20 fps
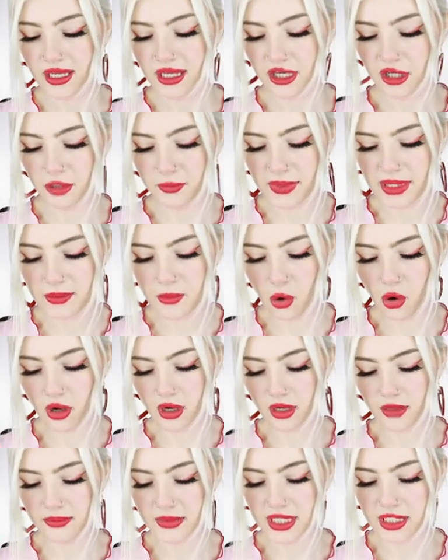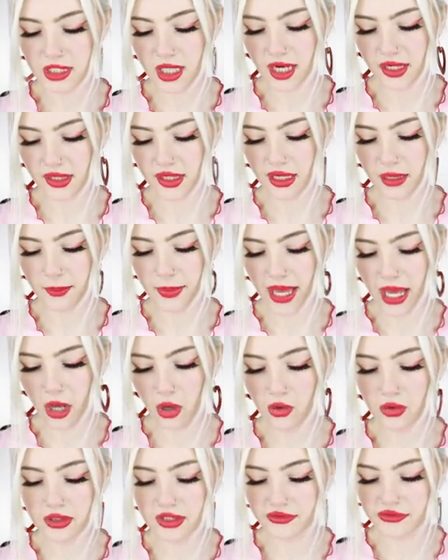It'll be more me talking
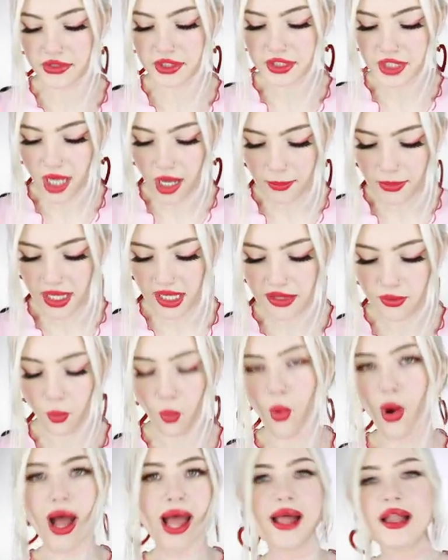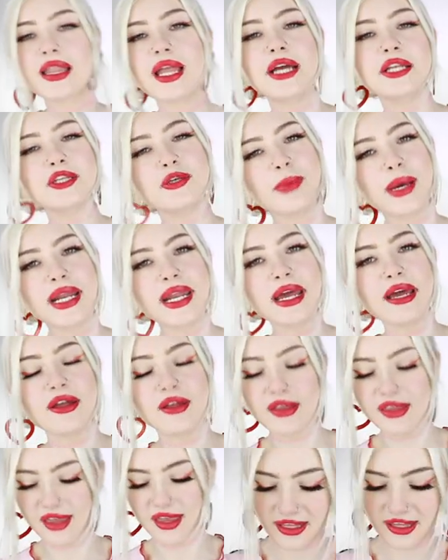about different topics while I do my
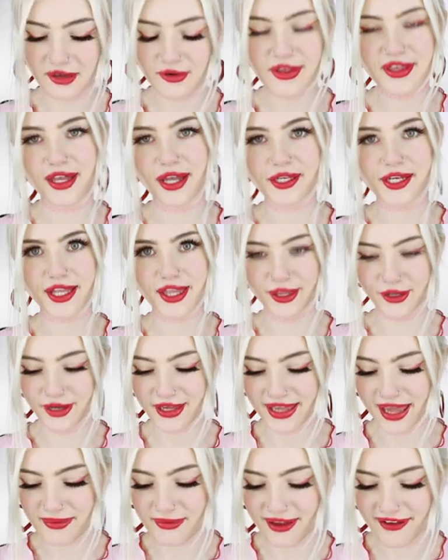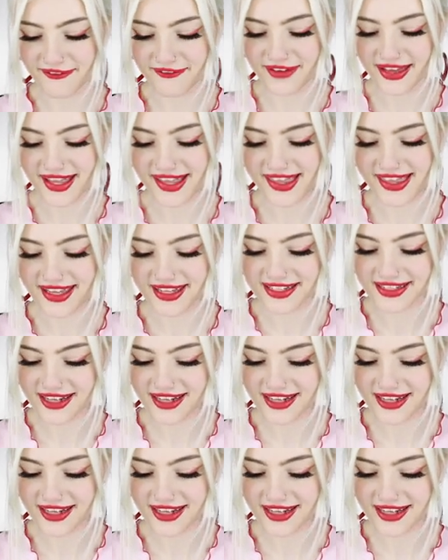nails. So it's not just looking at my face the